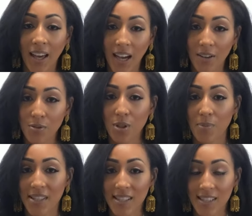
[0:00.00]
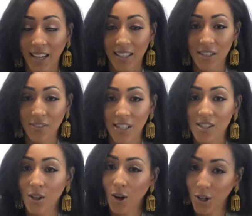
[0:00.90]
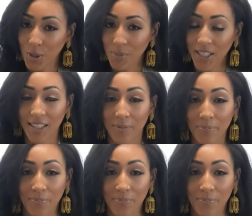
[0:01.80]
after the business activities are completed.